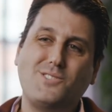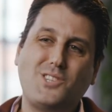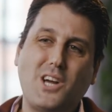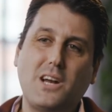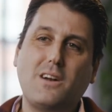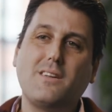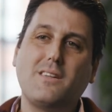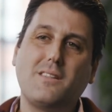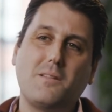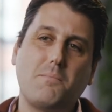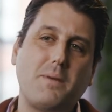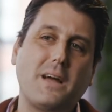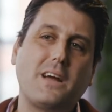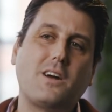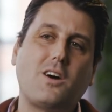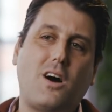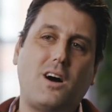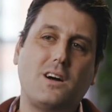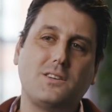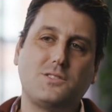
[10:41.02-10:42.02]
generally, the
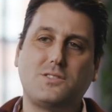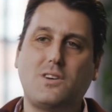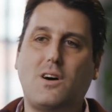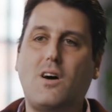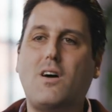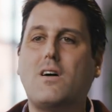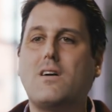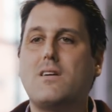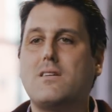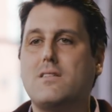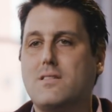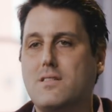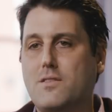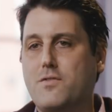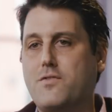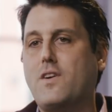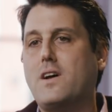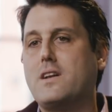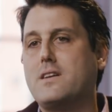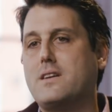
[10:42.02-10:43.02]
big costs are the
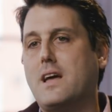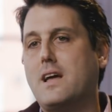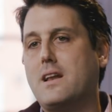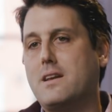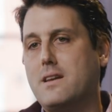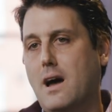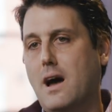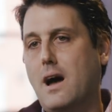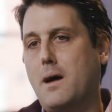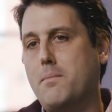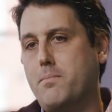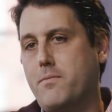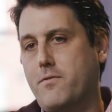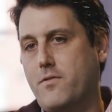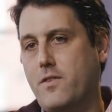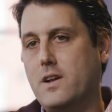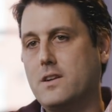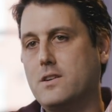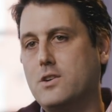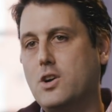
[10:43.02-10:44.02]
front-end,
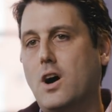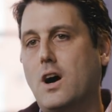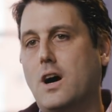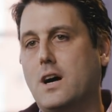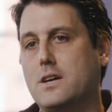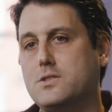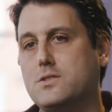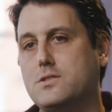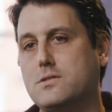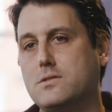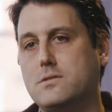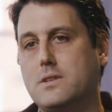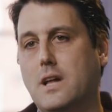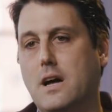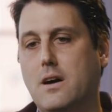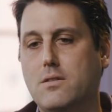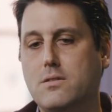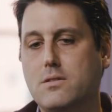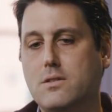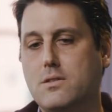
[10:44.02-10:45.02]
upfront costs.
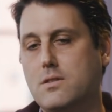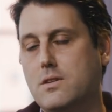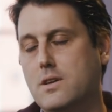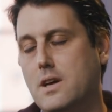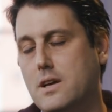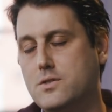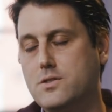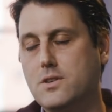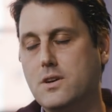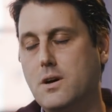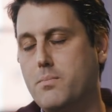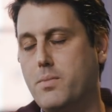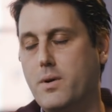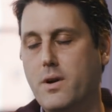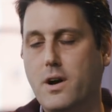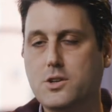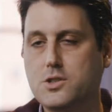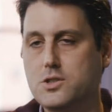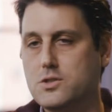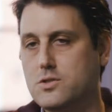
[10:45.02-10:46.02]
Now, yes, you got
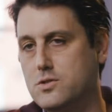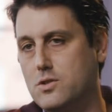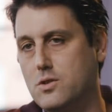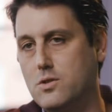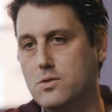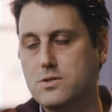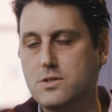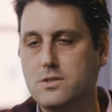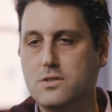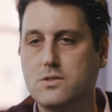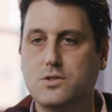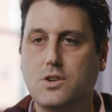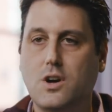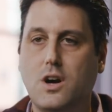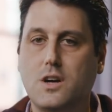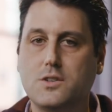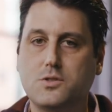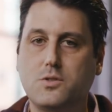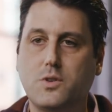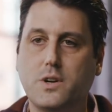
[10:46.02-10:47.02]
production zones, and there's
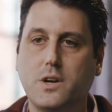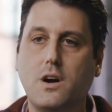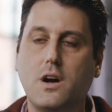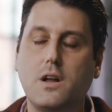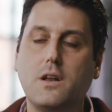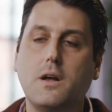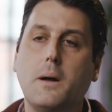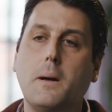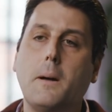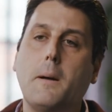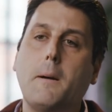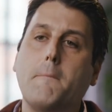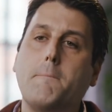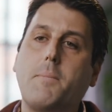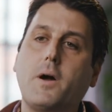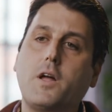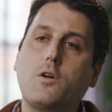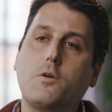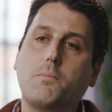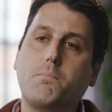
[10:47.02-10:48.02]
costs going on.
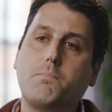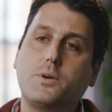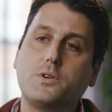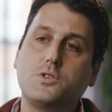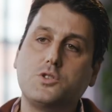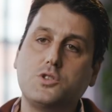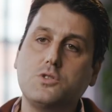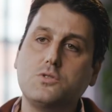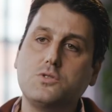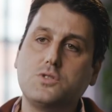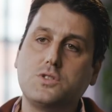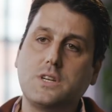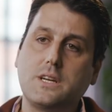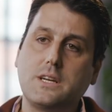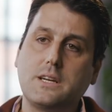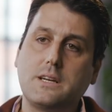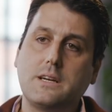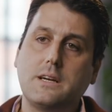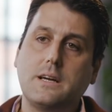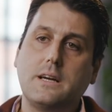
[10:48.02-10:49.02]
But you're
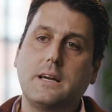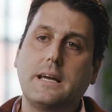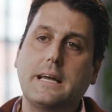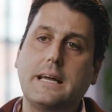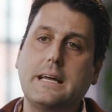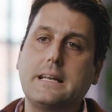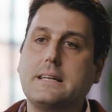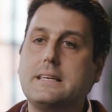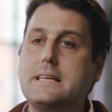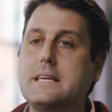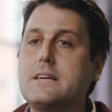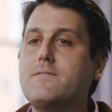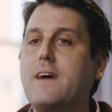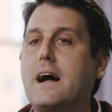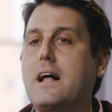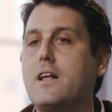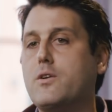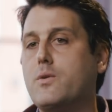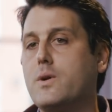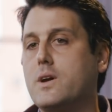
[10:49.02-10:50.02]
producing in a
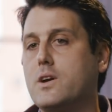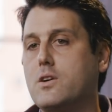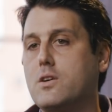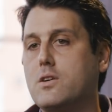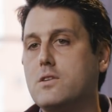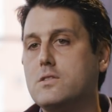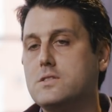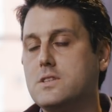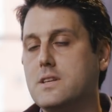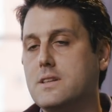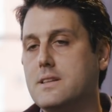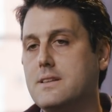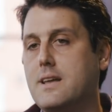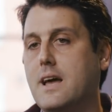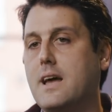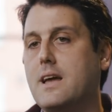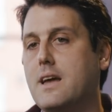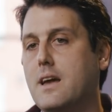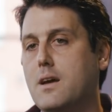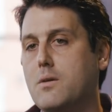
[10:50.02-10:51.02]
devaluing currency, the
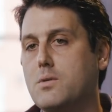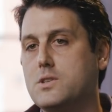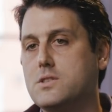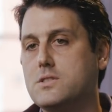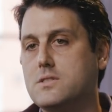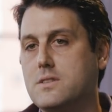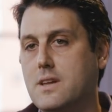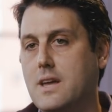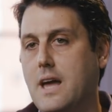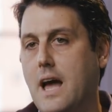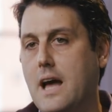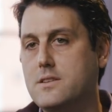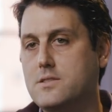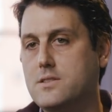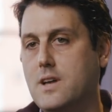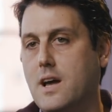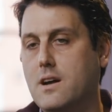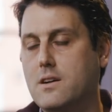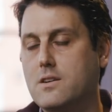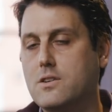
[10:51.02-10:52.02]
tenge, which is the
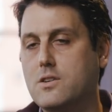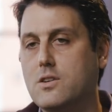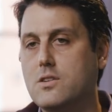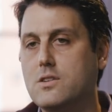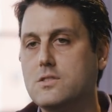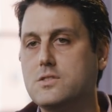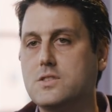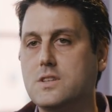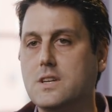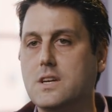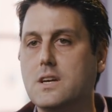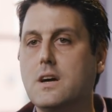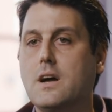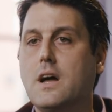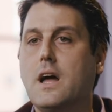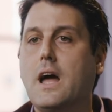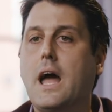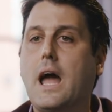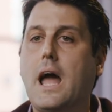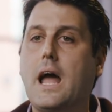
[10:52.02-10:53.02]
Kazakh currency,
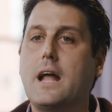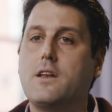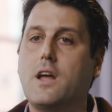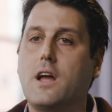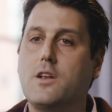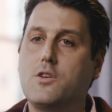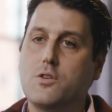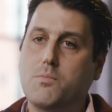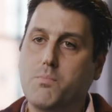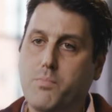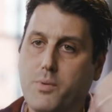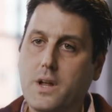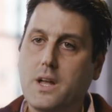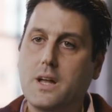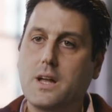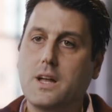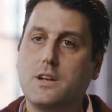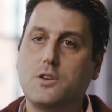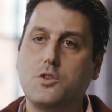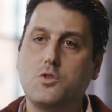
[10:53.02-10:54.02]
and you're
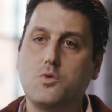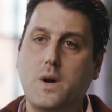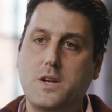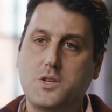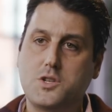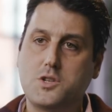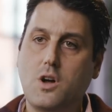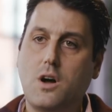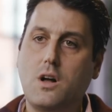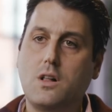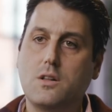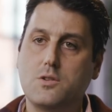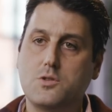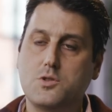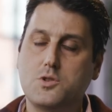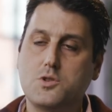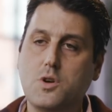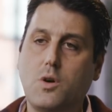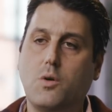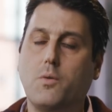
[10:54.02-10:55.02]
bringing in US
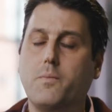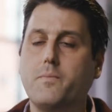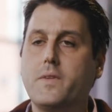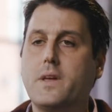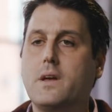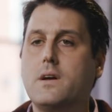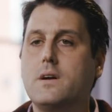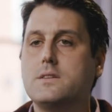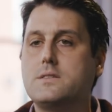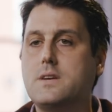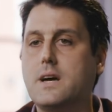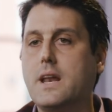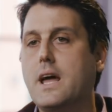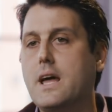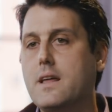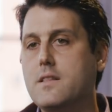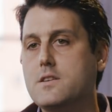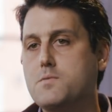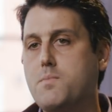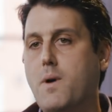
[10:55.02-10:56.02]
dollars. So
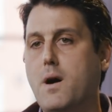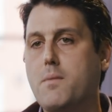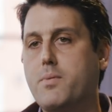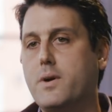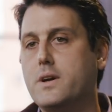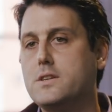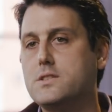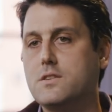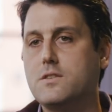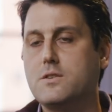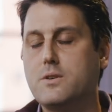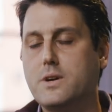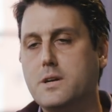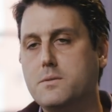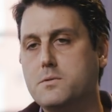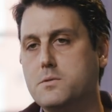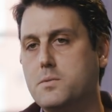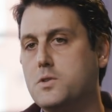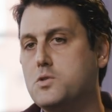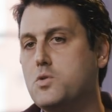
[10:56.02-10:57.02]
today, the spot price of
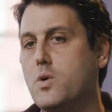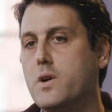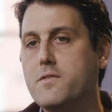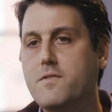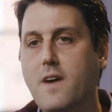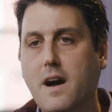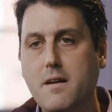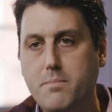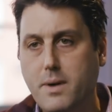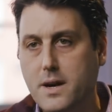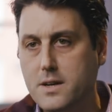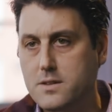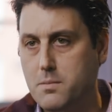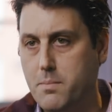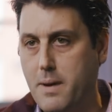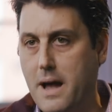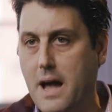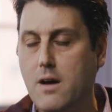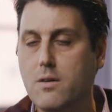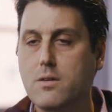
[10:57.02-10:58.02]
uranium is about 25 bucks a
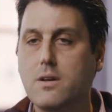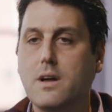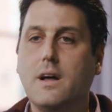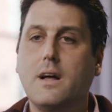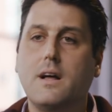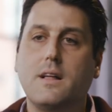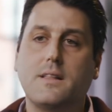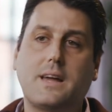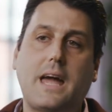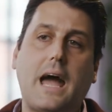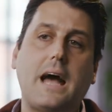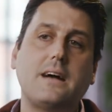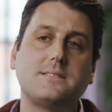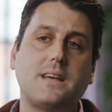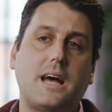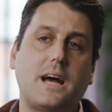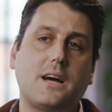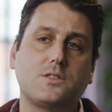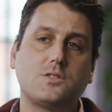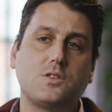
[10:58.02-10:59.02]
pound. The
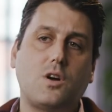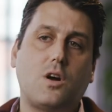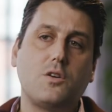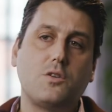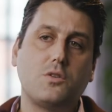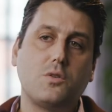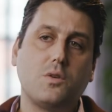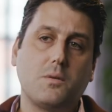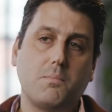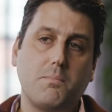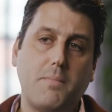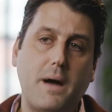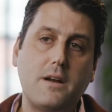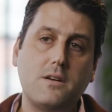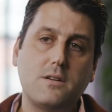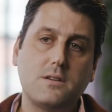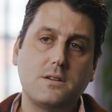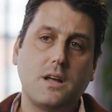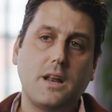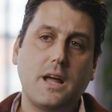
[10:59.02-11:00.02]
Kazakhs are doing
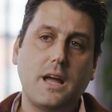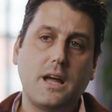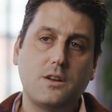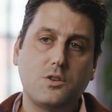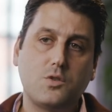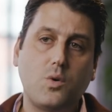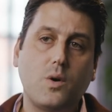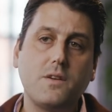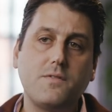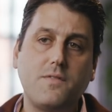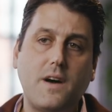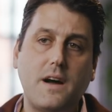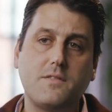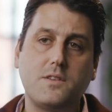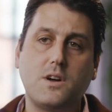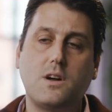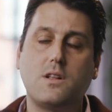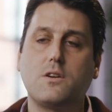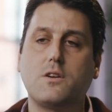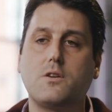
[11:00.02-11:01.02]
better today at
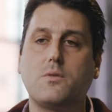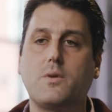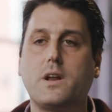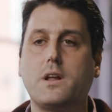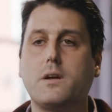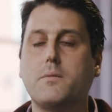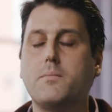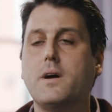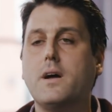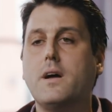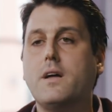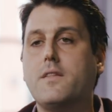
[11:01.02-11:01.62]
$25 uranium